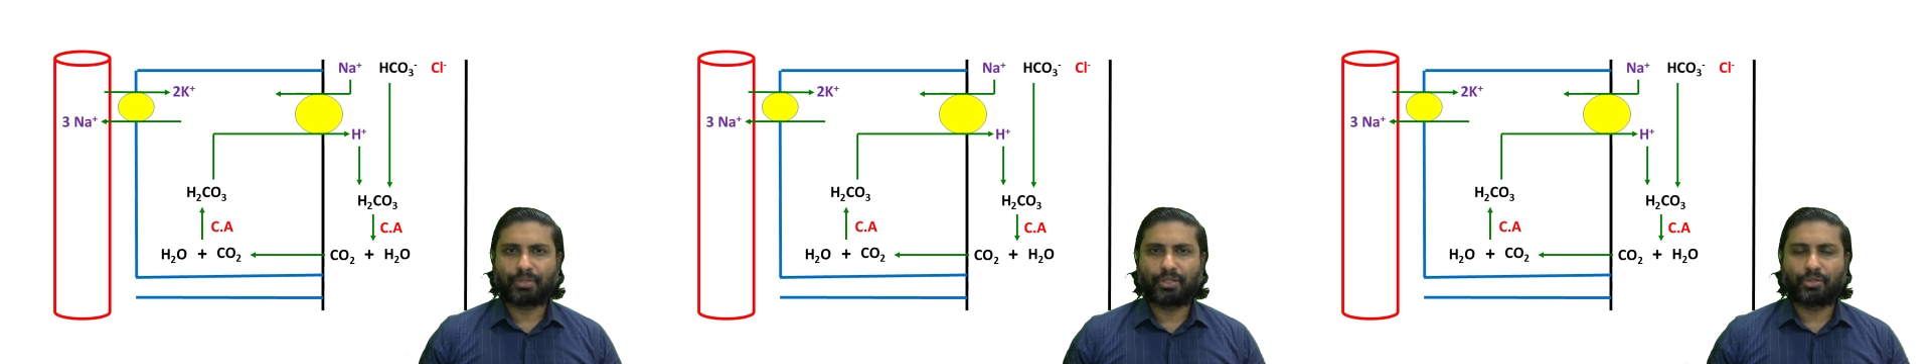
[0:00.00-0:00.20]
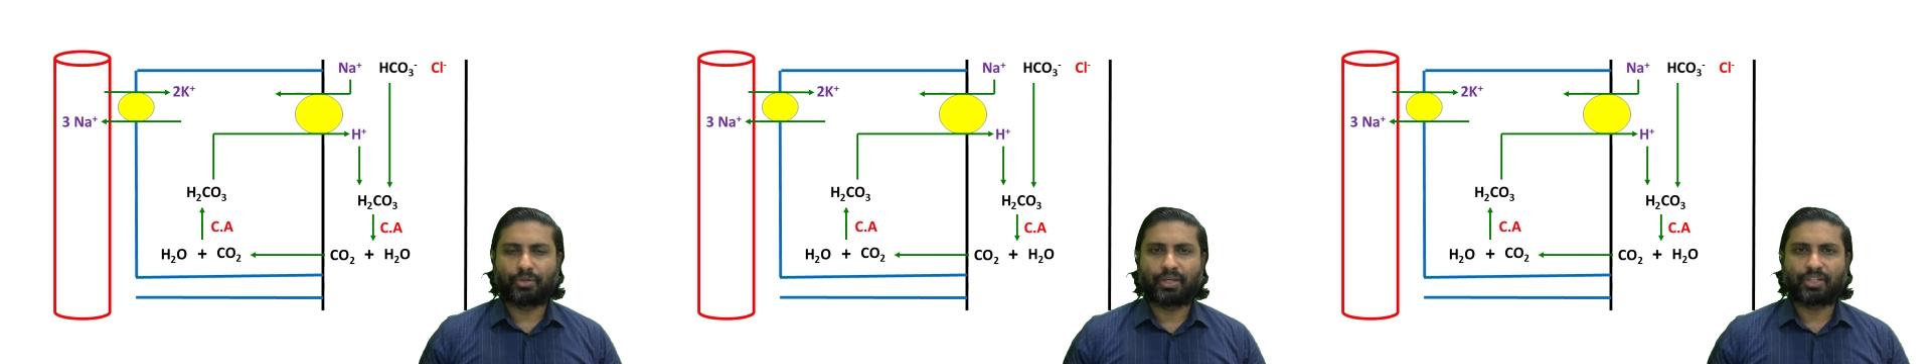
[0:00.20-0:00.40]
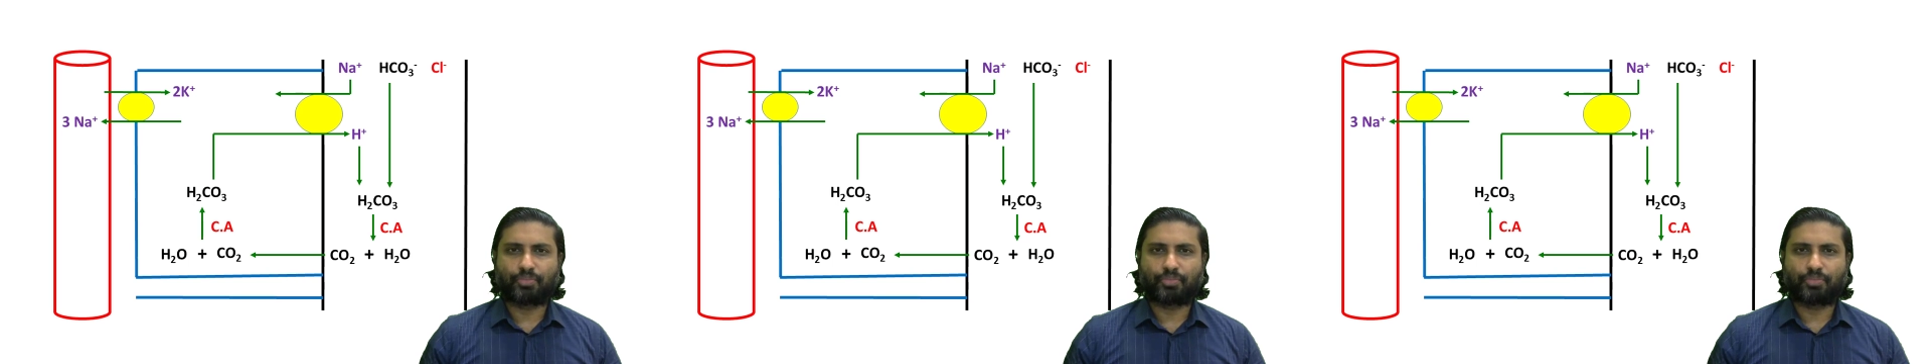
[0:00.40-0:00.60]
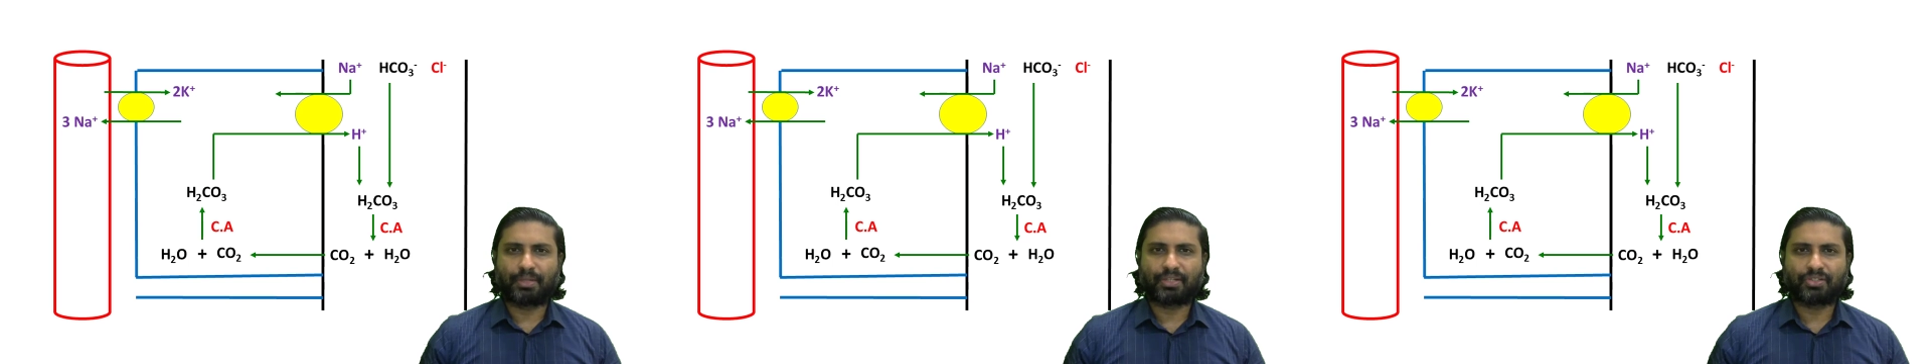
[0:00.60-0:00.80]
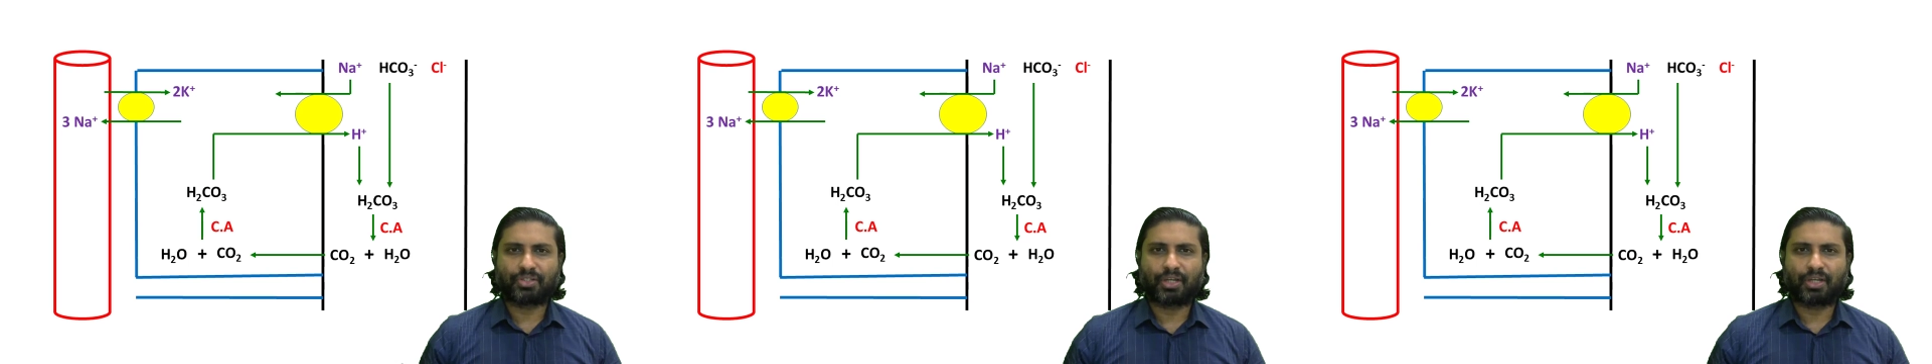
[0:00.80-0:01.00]
into H+
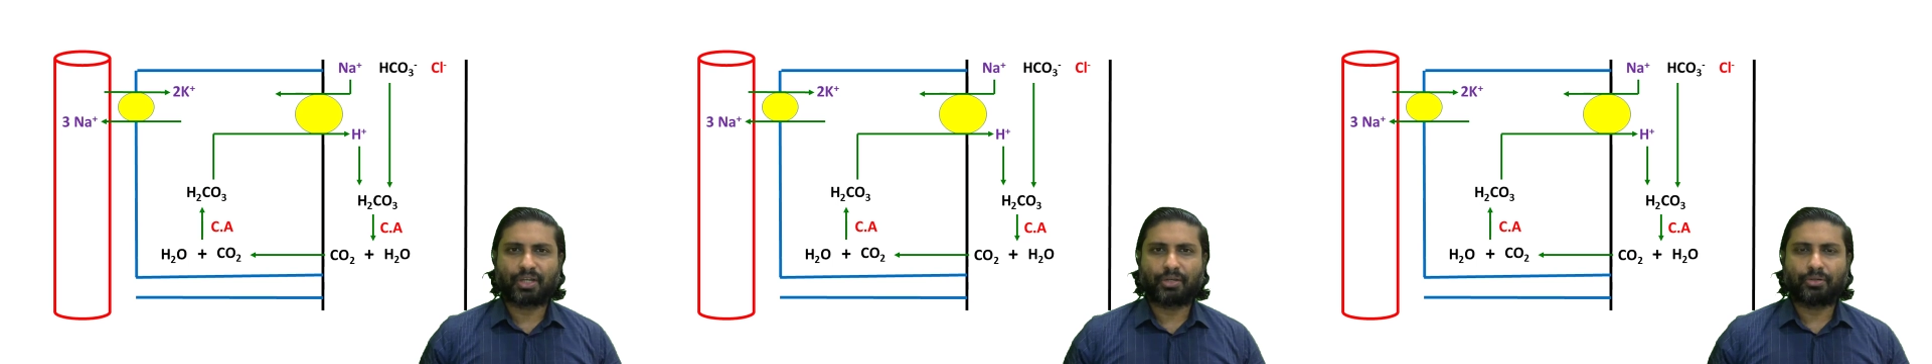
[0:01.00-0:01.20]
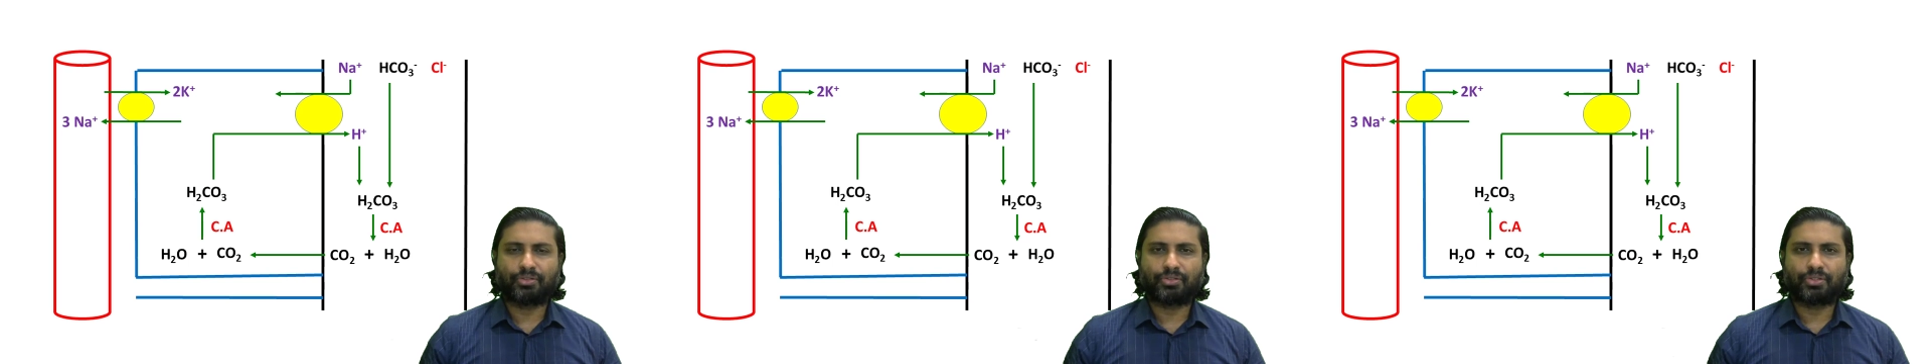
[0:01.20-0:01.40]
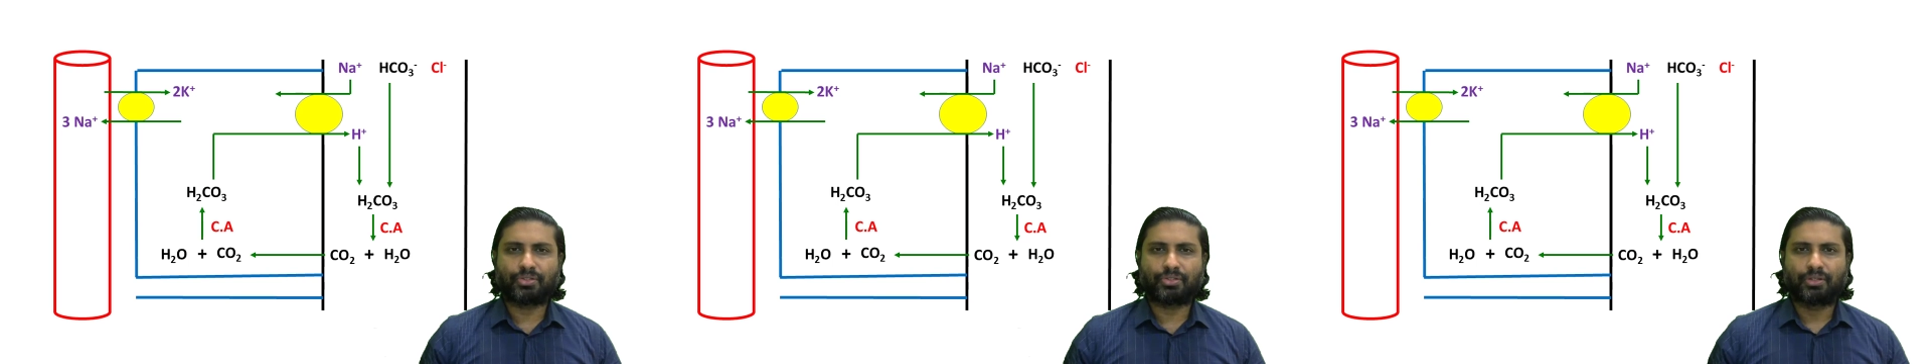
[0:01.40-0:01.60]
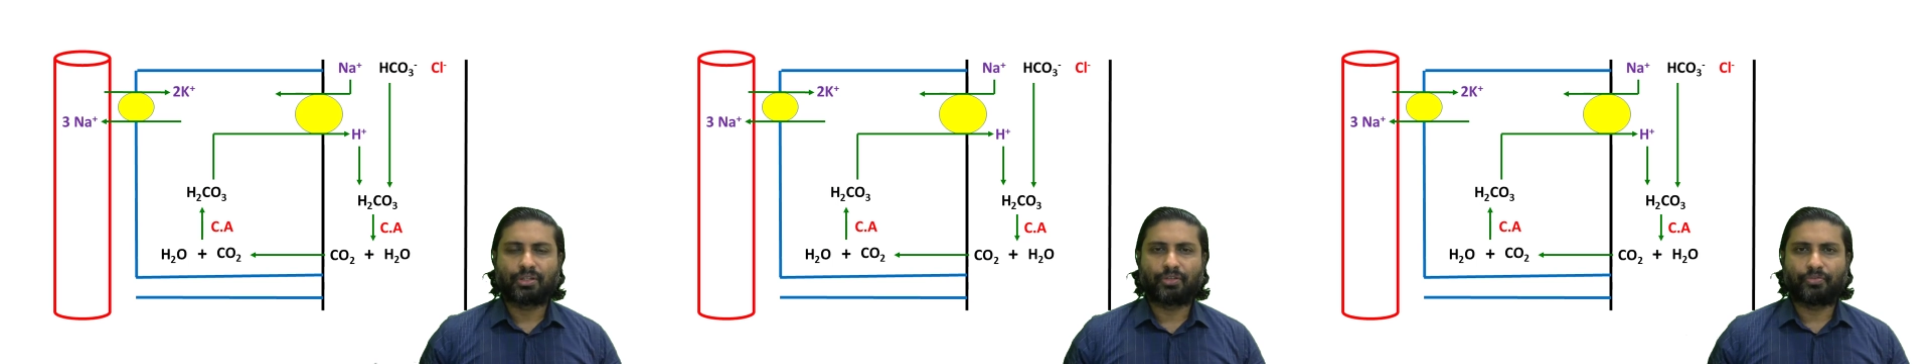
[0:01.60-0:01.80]
ions,